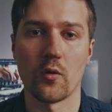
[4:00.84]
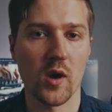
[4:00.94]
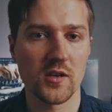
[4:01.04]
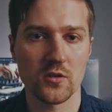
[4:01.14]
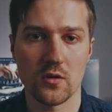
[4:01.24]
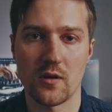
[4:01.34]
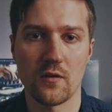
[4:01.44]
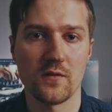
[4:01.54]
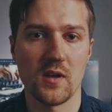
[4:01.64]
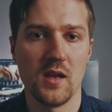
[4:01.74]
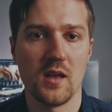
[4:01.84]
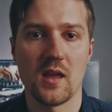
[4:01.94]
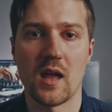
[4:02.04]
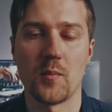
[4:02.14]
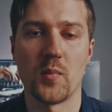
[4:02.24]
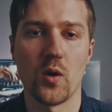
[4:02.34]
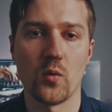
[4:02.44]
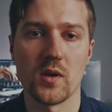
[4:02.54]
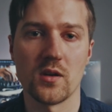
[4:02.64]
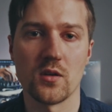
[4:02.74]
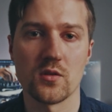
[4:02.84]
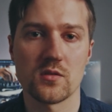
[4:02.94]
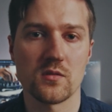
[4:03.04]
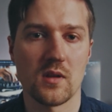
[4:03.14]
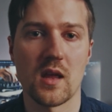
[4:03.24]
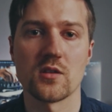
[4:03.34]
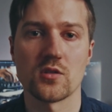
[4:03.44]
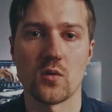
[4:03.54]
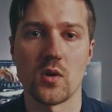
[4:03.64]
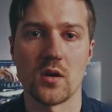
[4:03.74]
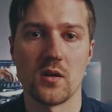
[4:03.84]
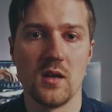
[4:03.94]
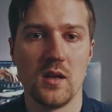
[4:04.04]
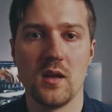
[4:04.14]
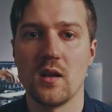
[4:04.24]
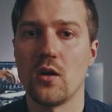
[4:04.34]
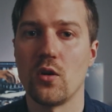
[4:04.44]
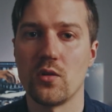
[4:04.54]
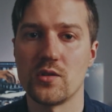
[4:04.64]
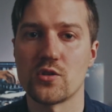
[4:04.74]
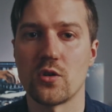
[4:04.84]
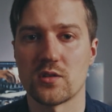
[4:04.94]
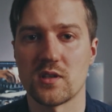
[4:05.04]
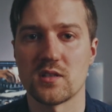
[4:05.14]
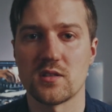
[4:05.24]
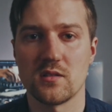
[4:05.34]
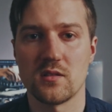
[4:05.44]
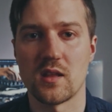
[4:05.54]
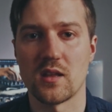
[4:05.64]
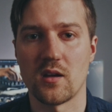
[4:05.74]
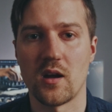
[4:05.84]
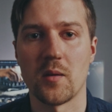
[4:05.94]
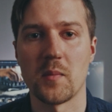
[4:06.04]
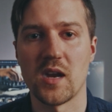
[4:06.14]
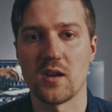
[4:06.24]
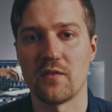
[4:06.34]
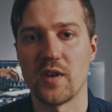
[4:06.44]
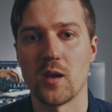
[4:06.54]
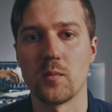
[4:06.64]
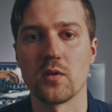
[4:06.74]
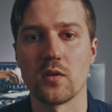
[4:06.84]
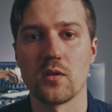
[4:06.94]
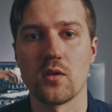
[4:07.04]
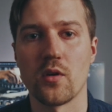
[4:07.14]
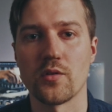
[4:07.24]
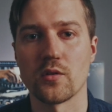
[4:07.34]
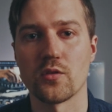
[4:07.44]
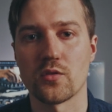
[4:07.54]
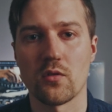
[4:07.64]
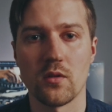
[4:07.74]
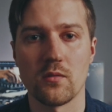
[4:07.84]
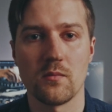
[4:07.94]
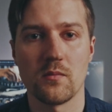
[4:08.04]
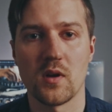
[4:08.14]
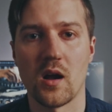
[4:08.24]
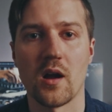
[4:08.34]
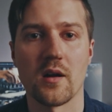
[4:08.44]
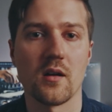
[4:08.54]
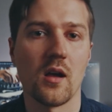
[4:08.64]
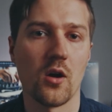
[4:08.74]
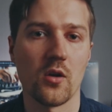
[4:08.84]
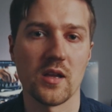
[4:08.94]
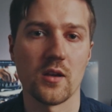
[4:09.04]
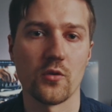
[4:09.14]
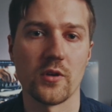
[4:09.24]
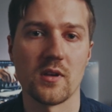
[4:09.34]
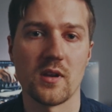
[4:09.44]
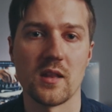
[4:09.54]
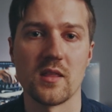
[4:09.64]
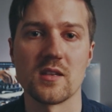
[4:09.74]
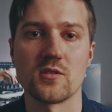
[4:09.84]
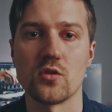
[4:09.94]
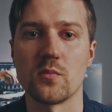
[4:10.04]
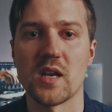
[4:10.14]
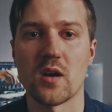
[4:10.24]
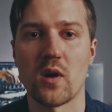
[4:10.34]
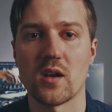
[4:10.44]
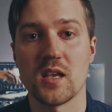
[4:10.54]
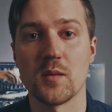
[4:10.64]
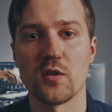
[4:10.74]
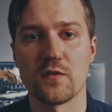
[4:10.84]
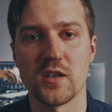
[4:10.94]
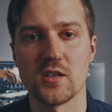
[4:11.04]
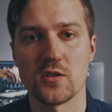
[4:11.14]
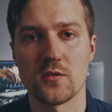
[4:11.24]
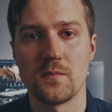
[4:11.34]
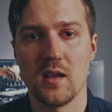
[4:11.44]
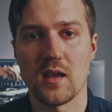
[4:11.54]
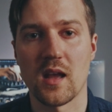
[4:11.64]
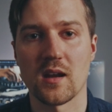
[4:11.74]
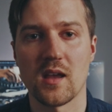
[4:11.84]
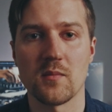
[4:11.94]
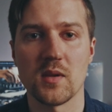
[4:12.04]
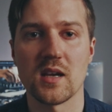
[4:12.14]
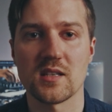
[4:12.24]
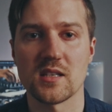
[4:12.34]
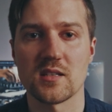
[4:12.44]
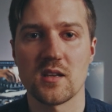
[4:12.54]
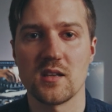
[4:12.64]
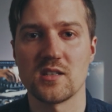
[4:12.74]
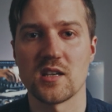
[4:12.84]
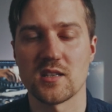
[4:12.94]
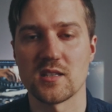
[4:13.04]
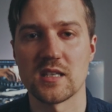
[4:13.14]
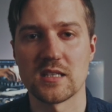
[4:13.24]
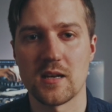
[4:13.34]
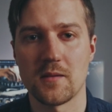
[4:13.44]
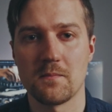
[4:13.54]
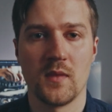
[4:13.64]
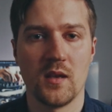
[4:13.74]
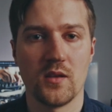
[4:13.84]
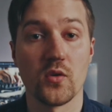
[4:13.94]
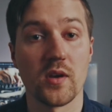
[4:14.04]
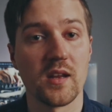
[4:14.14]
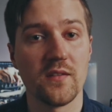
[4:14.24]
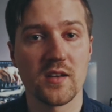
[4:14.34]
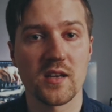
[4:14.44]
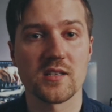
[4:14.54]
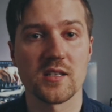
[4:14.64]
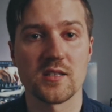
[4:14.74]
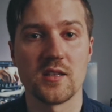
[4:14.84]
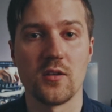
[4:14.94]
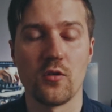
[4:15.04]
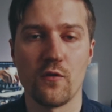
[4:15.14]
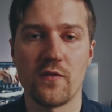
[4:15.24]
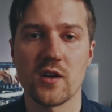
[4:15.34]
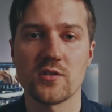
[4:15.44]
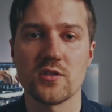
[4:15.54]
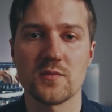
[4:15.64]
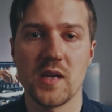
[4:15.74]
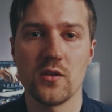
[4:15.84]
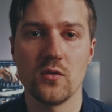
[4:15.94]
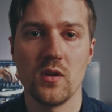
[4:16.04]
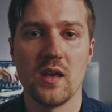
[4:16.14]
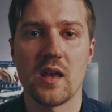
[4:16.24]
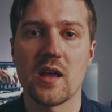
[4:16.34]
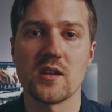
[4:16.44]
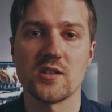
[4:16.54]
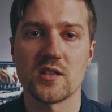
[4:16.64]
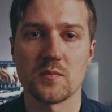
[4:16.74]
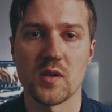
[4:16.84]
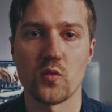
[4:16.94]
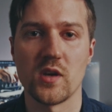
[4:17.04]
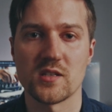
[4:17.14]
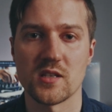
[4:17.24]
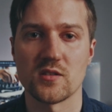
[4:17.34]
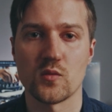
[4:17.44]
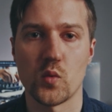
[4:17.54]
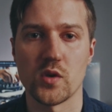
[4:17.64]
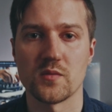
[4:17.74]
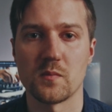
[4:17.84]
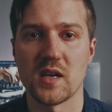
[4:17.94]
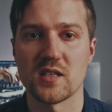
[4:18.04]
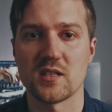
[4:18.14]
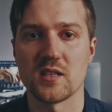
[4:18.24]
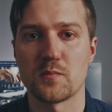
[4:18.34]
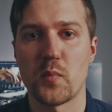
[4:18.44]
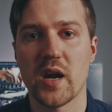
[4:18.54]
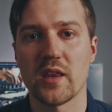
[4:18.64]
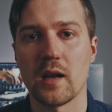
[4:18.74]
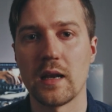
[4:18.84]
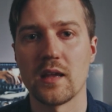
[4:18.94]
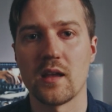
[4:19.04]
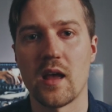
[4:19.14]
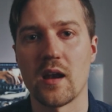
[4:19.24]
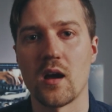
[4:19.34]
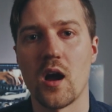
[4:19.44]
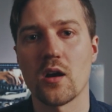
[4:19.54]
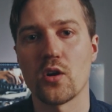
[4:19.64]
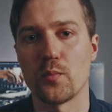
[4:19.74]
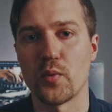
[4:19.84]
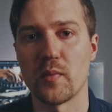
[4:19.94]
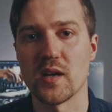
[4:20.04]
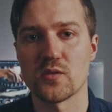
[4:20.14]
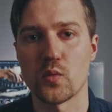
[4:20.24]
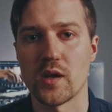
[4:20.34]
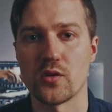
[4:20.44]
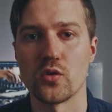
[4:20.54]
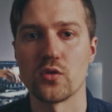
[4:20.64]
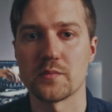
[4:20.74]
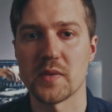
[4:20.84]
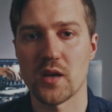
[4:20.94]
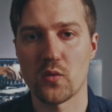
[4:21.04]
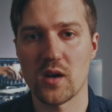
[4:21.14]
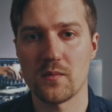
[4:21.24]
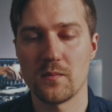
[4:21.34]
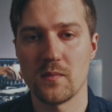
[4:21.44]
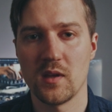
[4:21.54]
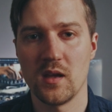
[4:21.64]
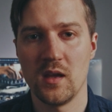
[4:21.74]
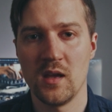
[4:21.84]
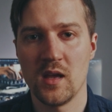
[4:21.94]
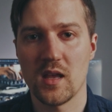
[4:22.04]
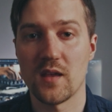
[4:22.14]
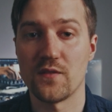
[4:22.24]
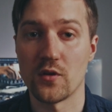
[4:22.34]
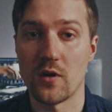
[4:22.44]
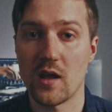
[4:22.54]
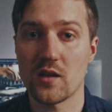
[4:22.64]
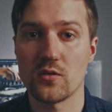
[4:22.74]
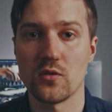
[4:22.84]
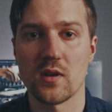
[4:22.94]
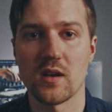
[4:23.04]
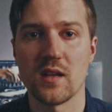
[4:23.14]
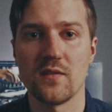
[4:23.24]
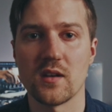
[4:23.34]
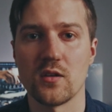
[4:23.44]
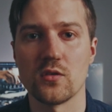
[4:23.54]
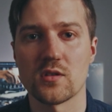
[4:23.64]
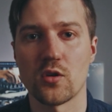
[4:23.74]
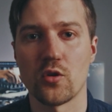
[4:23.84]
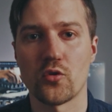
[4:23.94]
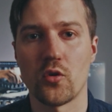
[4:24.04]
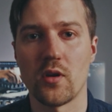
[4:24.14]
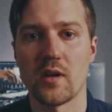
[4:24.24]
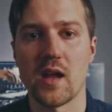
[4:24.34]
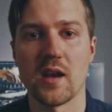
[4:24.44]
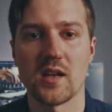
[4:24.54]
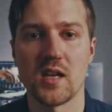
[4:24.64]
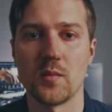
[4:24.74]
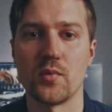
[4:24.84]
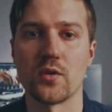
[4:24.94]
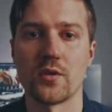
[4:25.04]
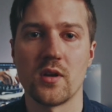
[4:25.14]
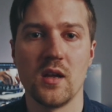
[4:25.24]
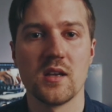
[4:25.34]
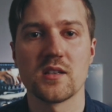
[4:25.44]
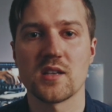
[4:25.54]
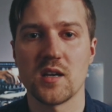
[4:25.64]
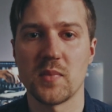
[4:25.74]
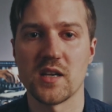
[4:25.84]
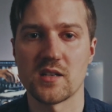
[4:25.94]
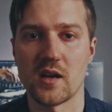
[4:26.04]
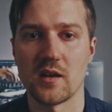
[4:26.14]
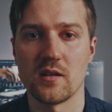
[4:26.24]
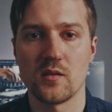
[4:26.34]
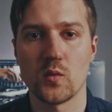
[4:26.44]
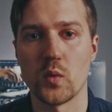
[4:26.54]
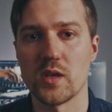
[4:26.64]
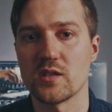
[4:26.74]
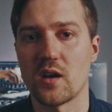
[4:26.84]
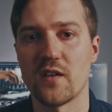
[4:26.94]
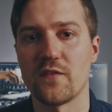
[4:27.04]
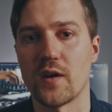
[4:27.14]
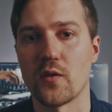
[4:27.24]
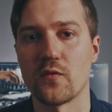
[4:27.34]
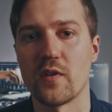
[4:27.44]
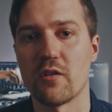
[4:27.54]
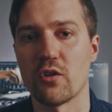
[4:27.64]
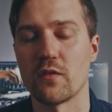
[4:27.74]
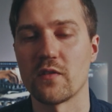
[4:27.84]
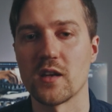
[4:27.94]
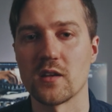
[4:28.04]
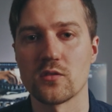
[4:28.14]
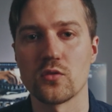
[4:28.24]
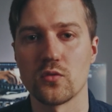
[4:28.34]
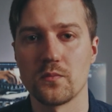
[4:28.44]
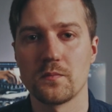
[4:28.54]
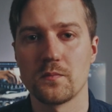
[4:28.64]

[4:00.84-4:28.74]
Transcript: grades on and off, add power windows and so on. All the shortcuts that are made available on the controller are all included in this new MIDIGrade keyboard feature and can be accessed just as easily. You can even access the new functions menu and adjustment resets, which makes this practically an uncompromised way to use MIDIGrade. If you'd like to, you can even use the controller and keyboard side by side, which I've found very convenient too.